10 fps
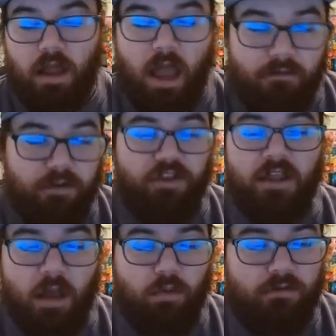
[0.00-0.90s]

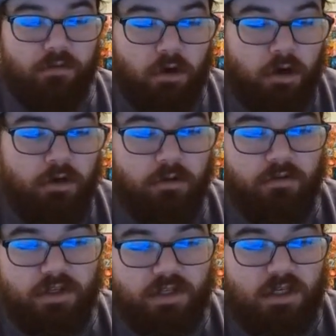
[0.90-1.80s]
everything that we've learned,
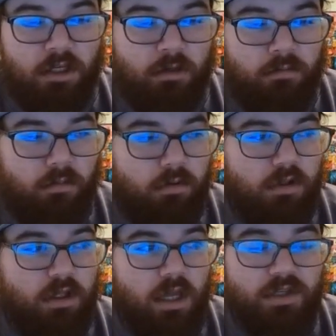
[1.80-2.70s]
this team
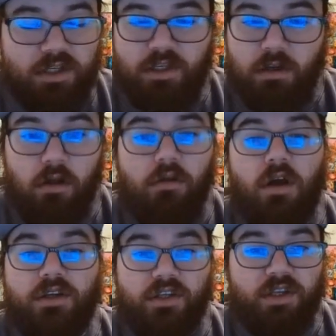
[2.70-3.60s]
is still
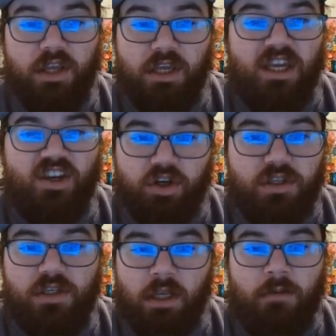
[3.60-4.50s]
a sneaky
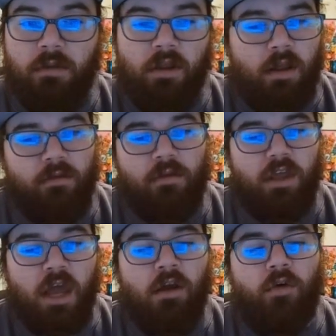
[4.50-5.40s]
good team.
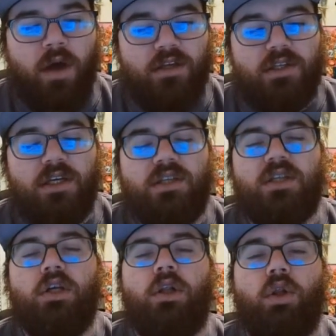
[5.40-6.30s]
The NL West is
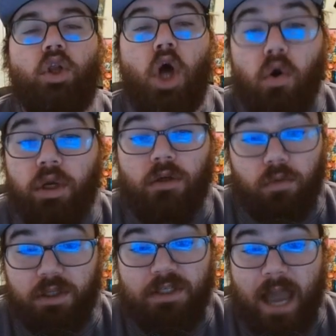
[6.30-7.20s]
still loaded
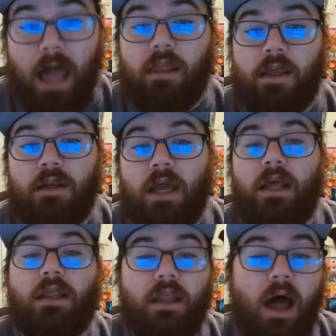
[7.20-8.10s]
with talent, and
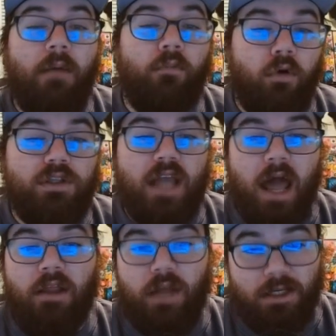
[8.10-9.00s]
a lot more
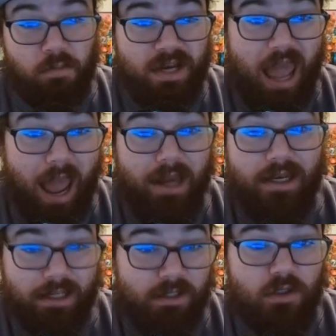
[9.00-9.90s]
talent has been
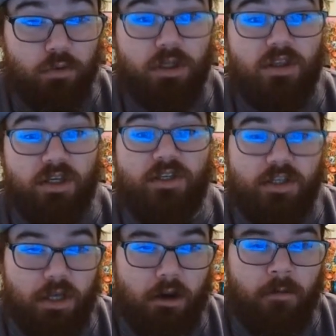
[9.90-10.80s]
added into it this
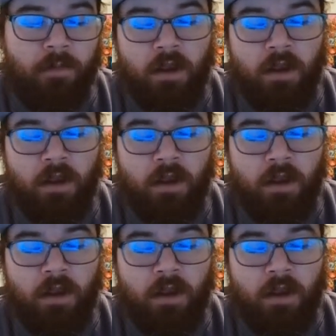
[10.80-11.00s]
year.